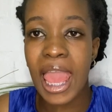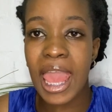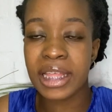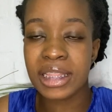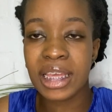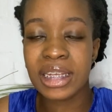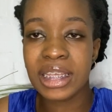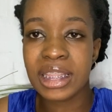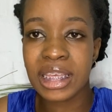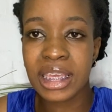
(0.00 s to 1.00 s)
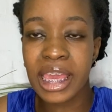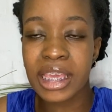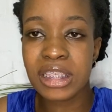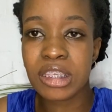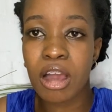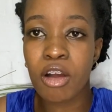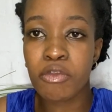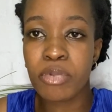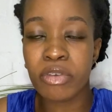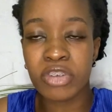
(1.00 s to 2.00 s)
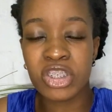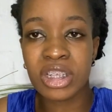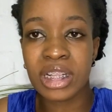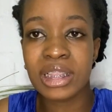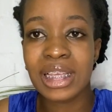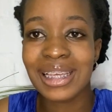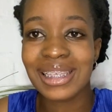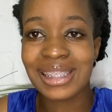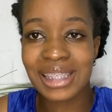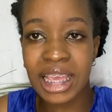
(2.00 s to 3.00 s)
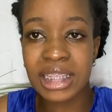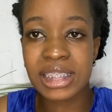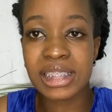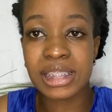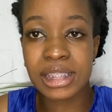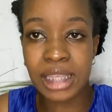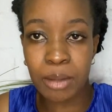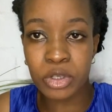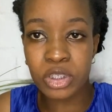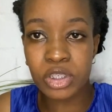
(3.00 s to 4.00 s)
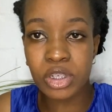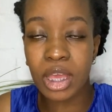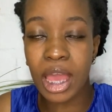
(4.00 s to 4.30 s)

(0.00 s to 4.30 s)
And then in the case of provisional sentence summon,